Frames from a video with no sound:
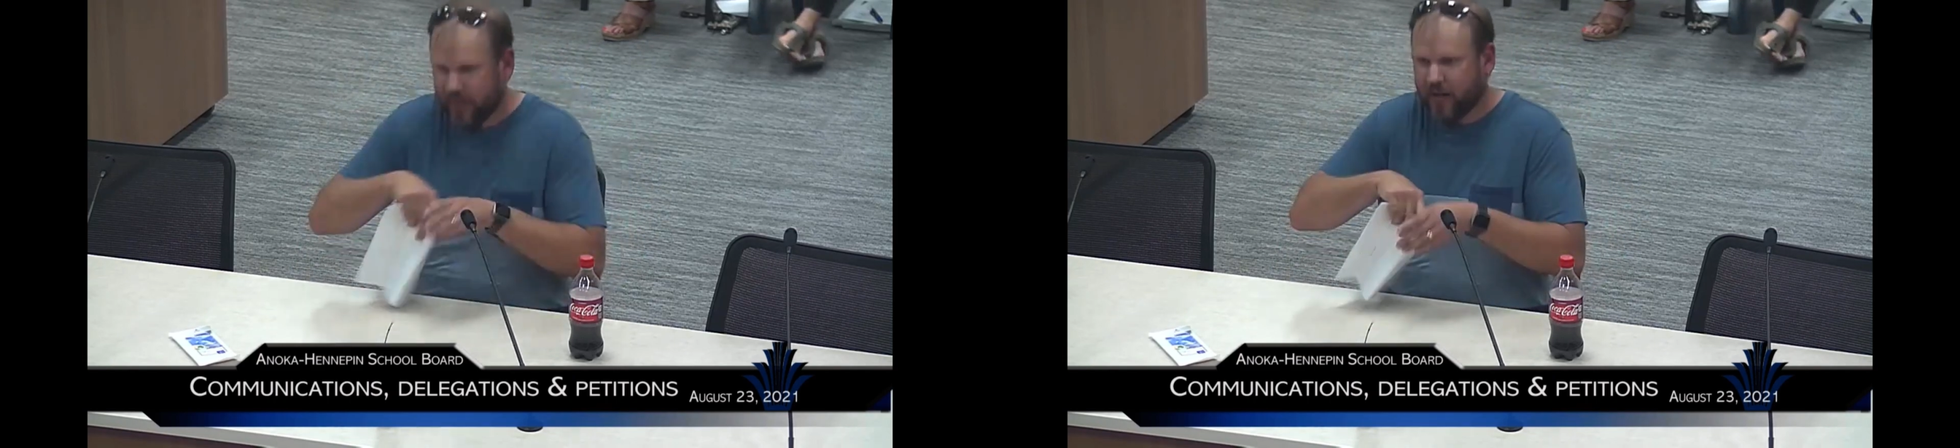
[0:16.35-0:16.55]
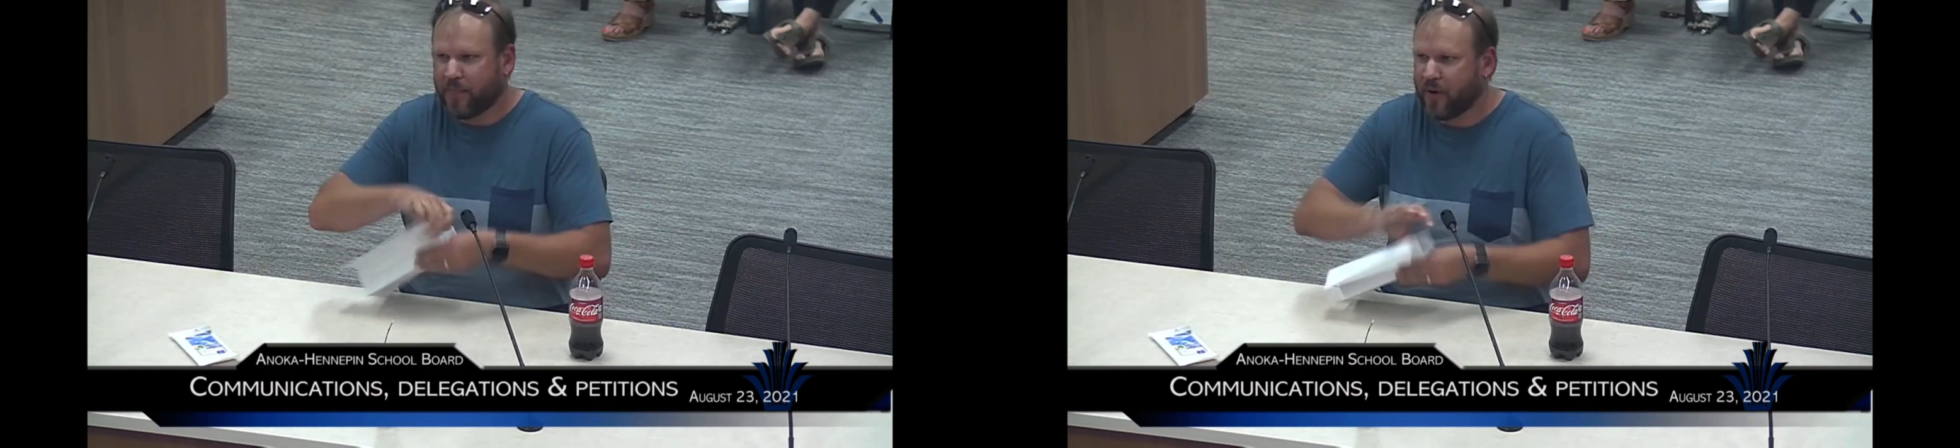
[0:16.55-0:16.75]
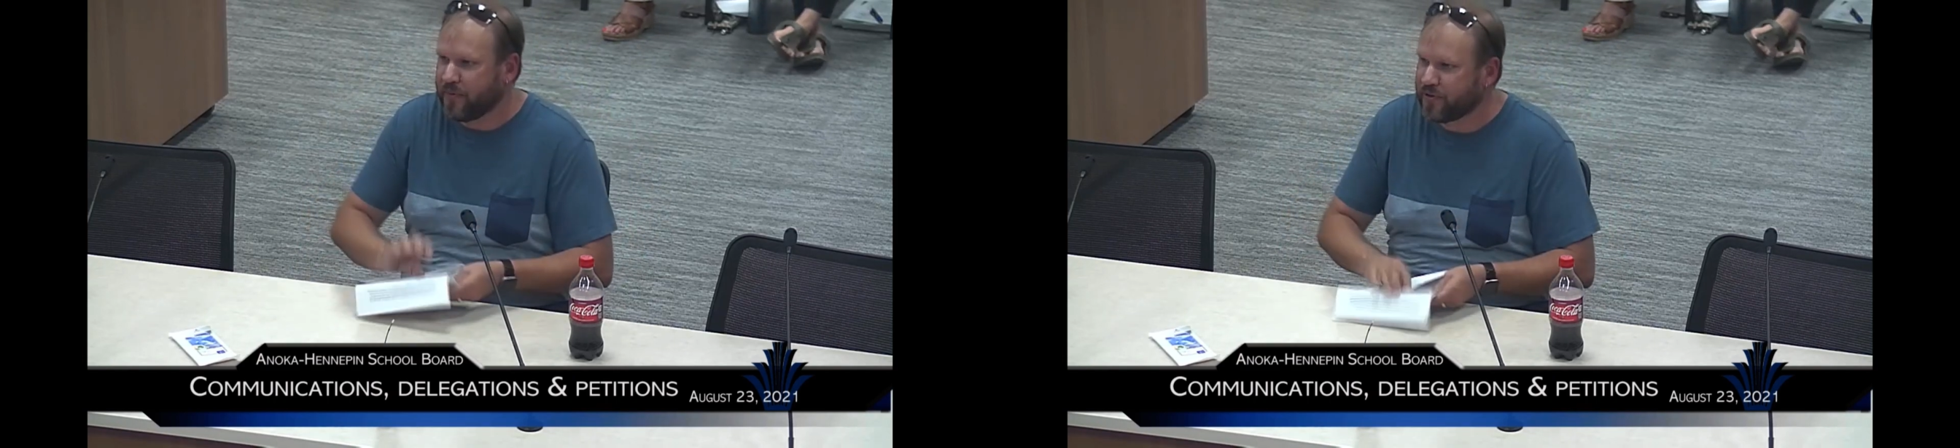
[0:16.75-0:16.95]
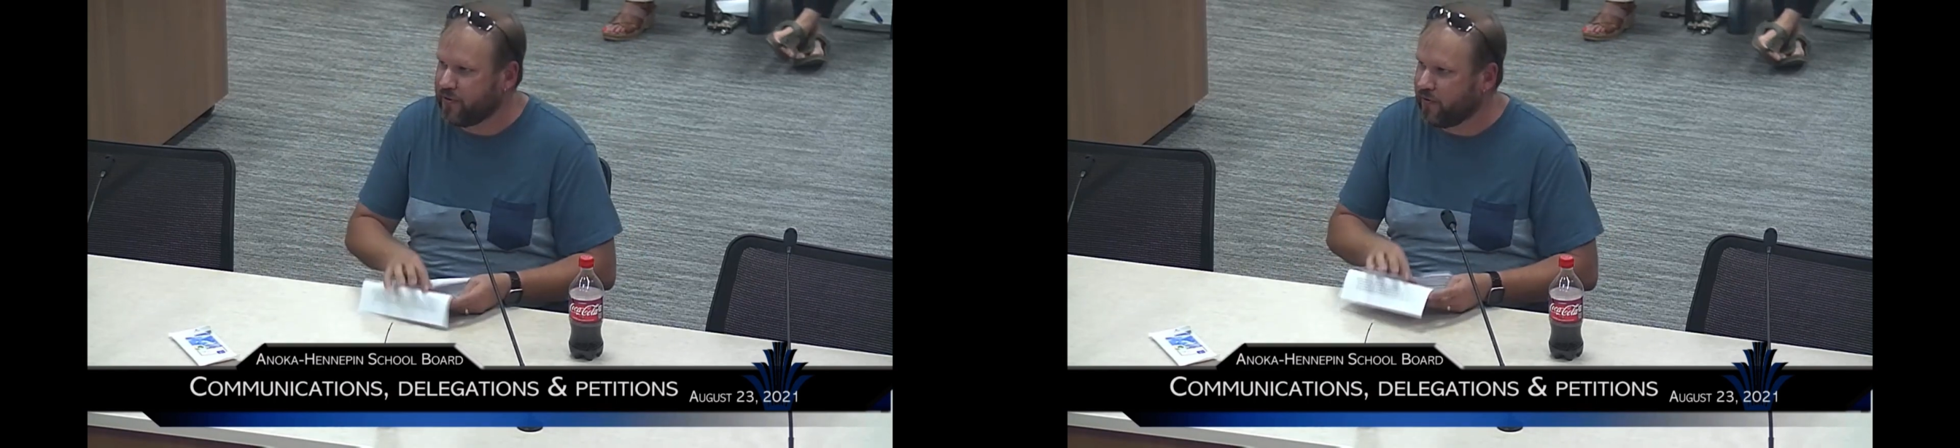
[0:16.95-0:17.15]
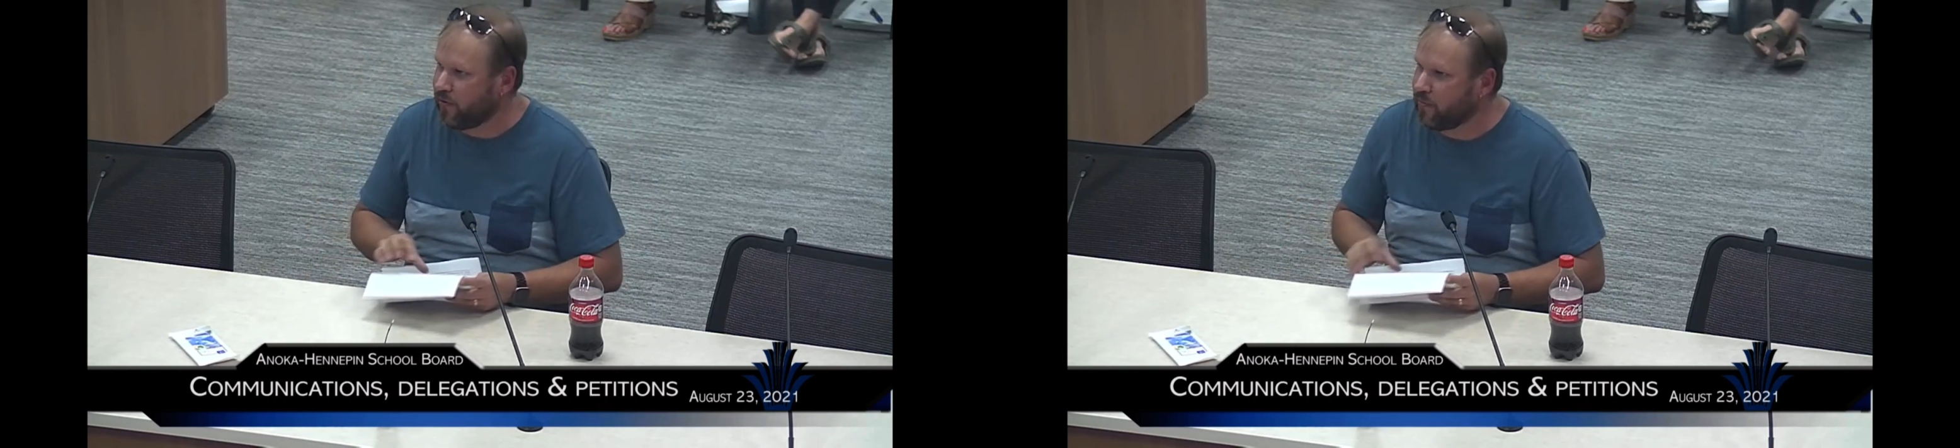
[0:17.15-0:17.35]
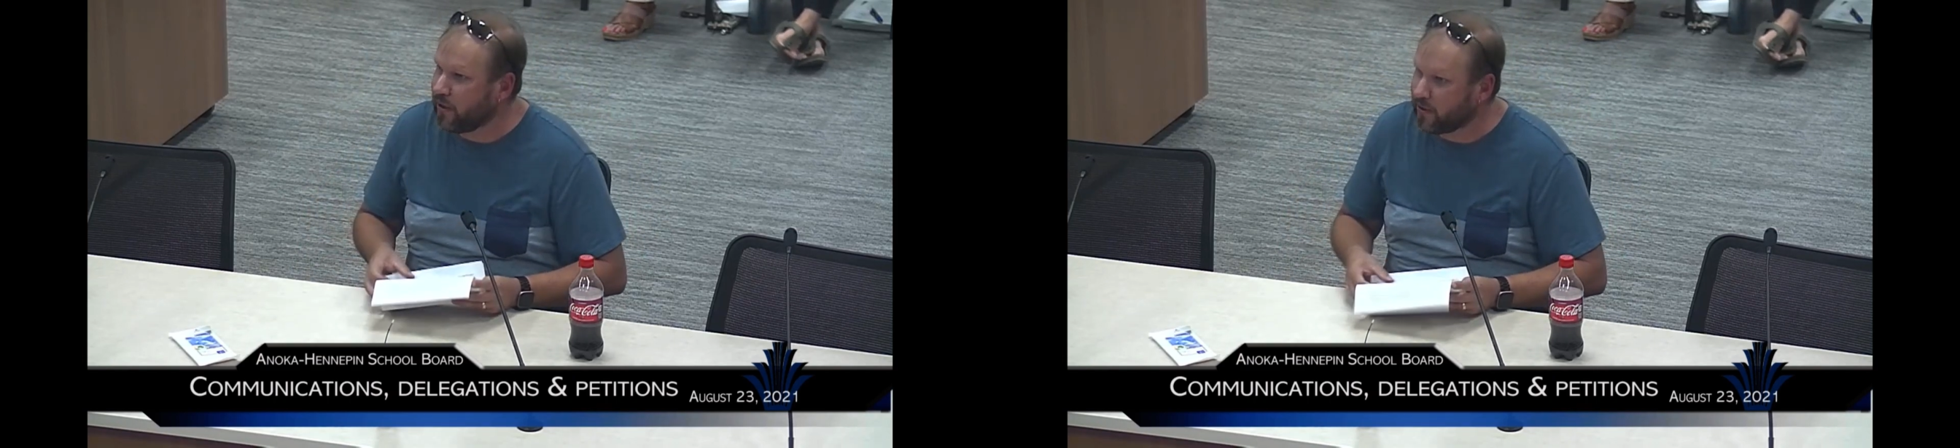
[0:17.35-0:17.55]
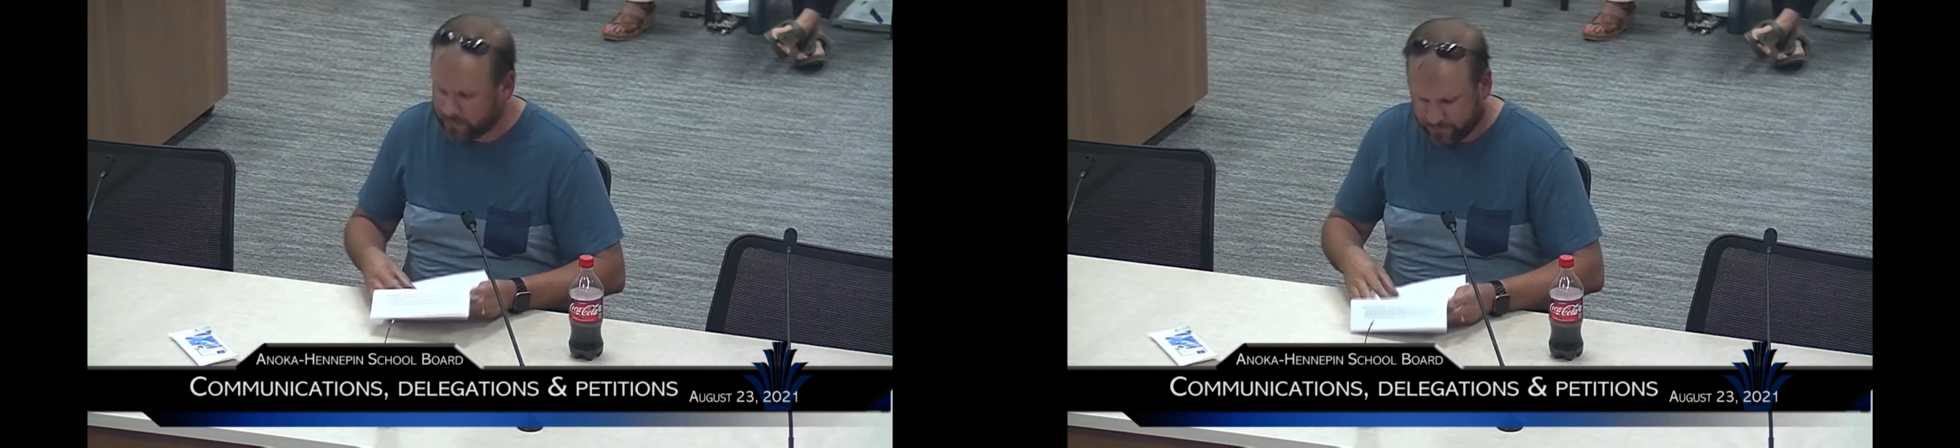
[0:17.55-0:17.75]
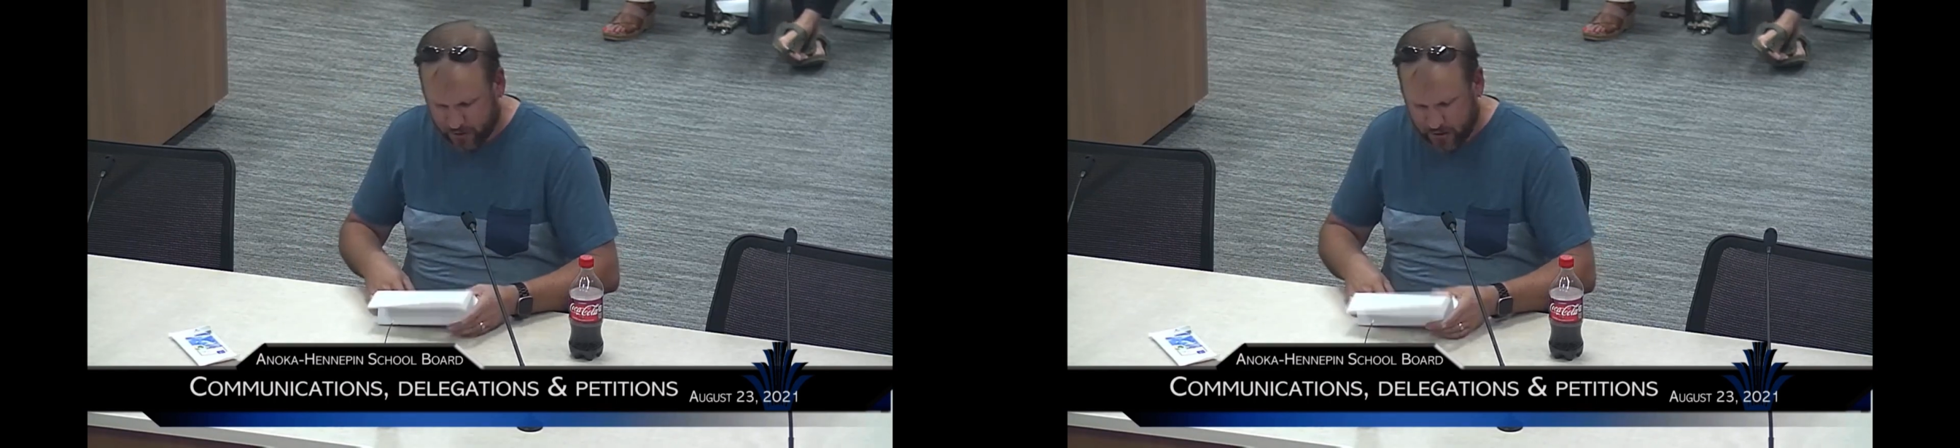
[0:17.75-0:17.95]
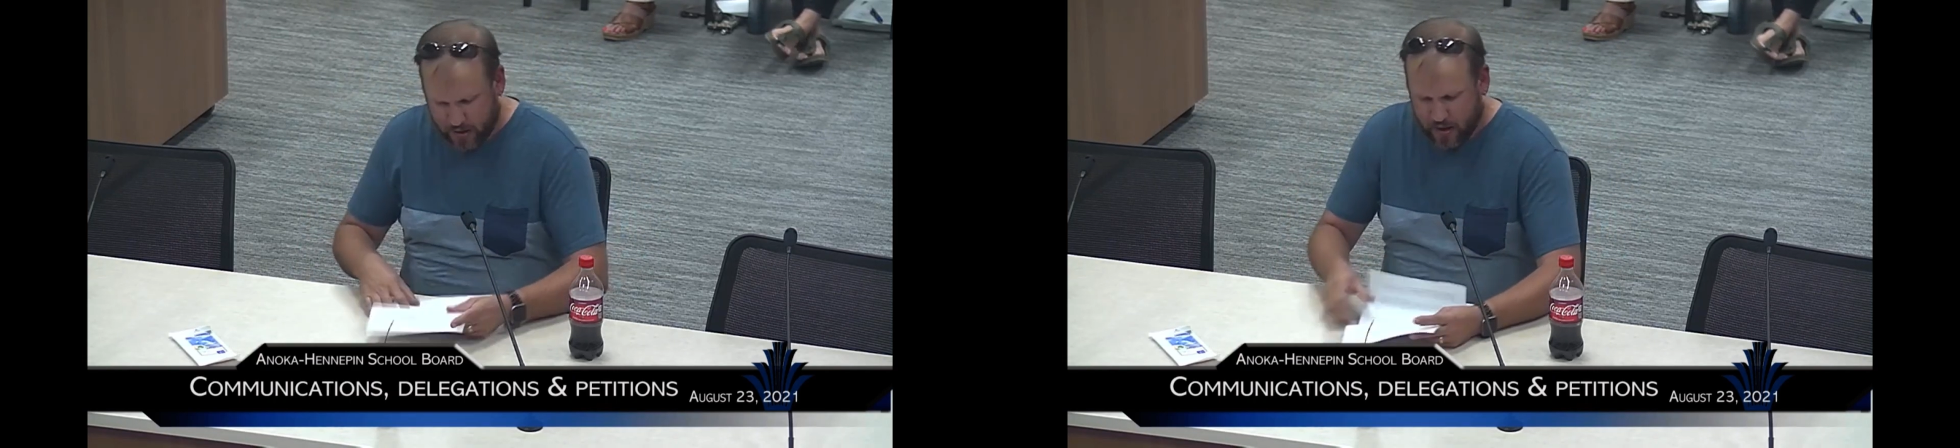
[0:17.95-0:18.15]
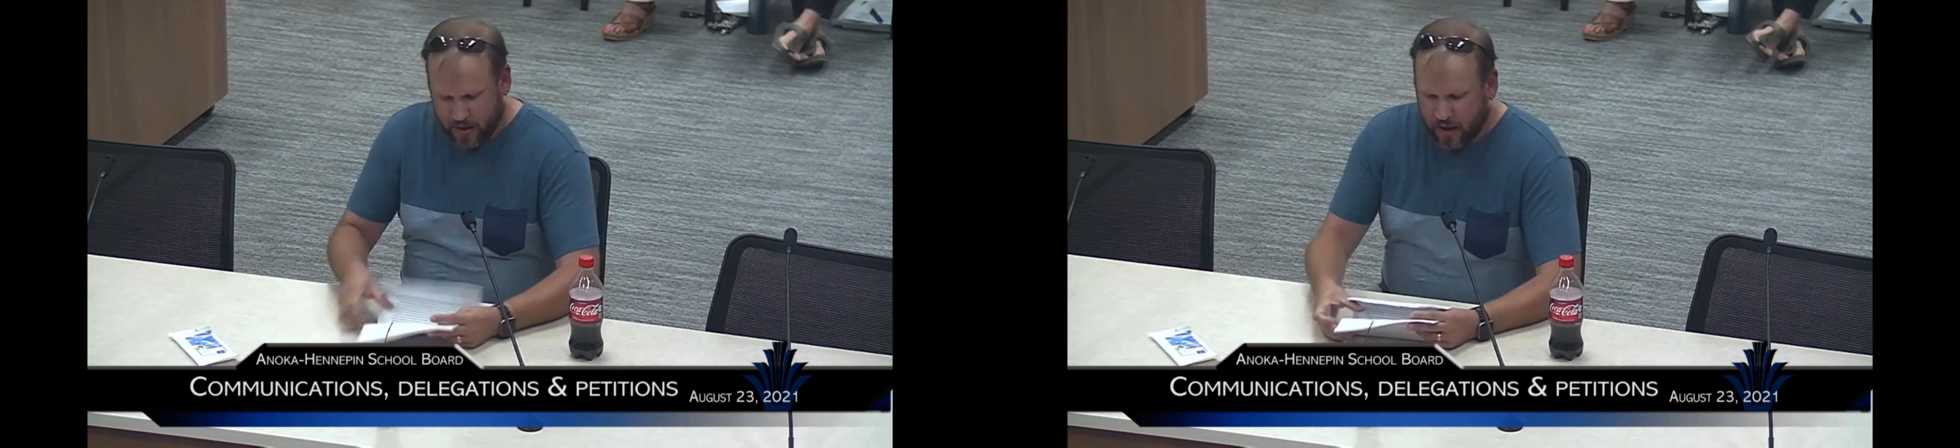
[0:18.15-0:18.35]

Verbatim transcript: That I probably should have wrote it. it better. Okay.